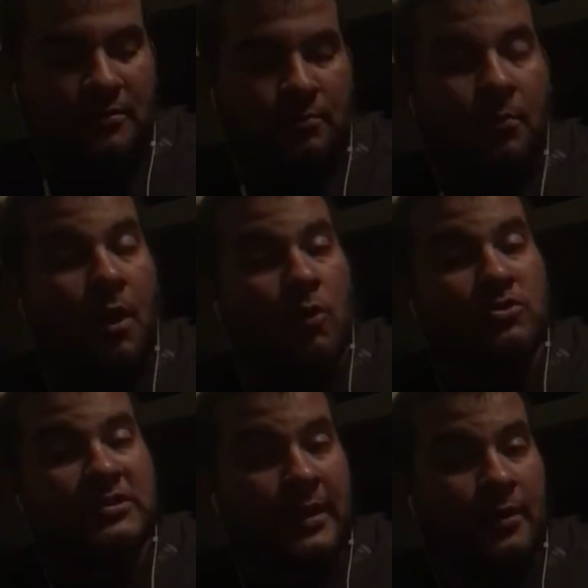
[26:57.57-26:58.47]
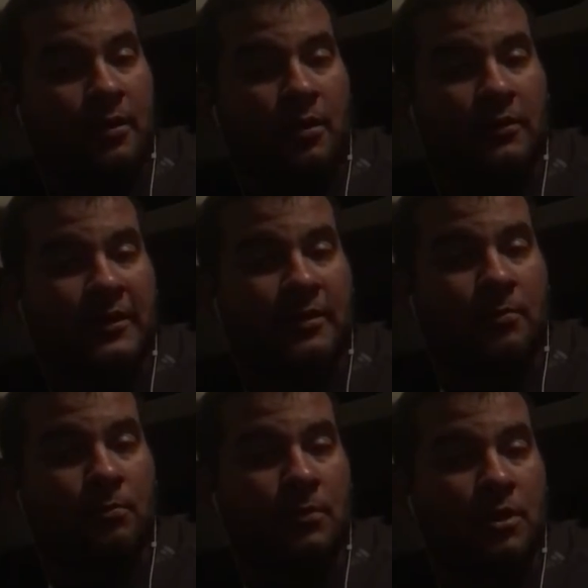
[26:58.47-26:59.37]
most, not all now,
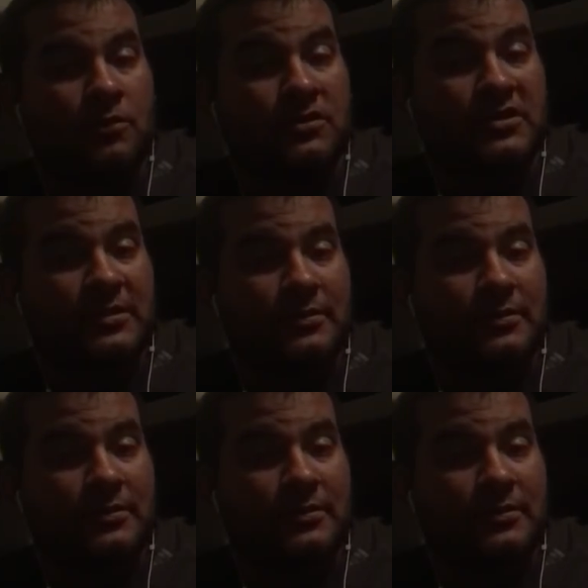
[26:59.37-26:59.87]
most,